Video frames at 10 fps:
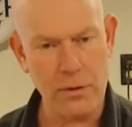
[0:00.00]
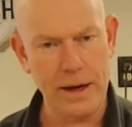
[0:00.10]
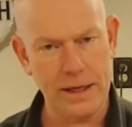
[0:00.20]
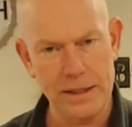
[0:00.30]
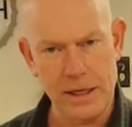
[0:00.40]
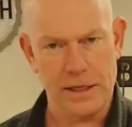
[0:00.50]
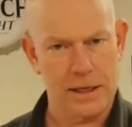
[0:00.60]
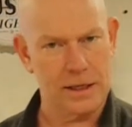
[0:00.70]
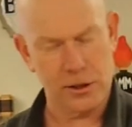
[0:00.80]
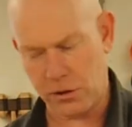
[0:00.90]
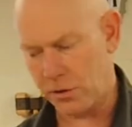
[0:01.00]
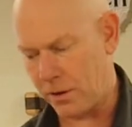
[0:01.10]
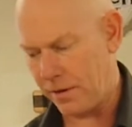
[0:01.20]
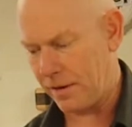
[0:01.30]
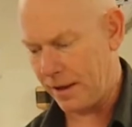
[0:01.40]
do I consistently
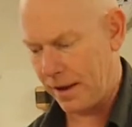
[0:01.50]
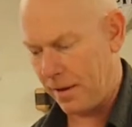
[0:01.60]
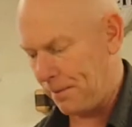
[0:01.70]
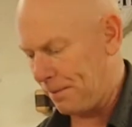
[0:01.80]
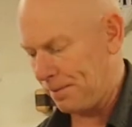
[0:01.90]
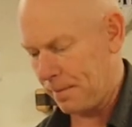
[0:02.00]
screw everything up?